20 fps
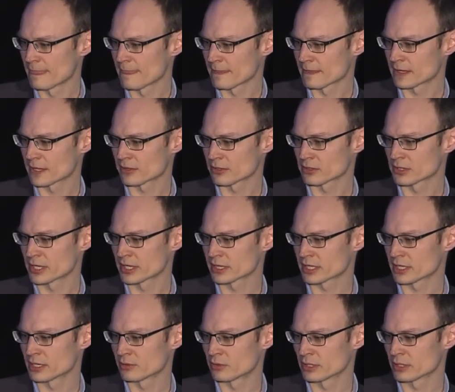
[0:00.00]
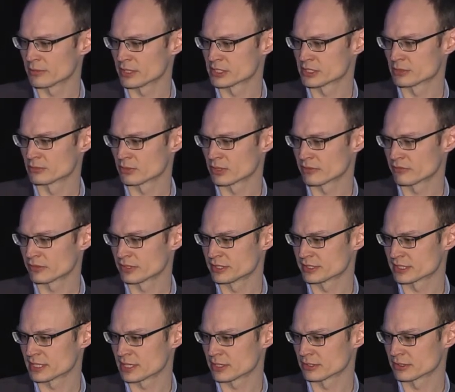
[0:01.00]
The other lake that I want to mention briefly
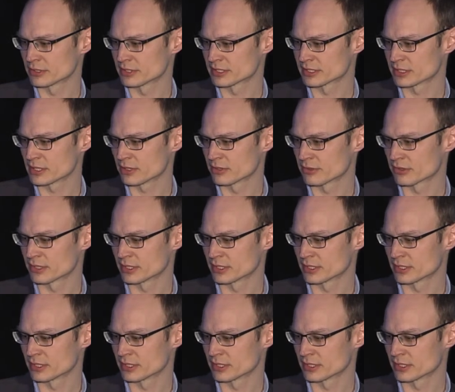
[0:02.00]
is down on the south,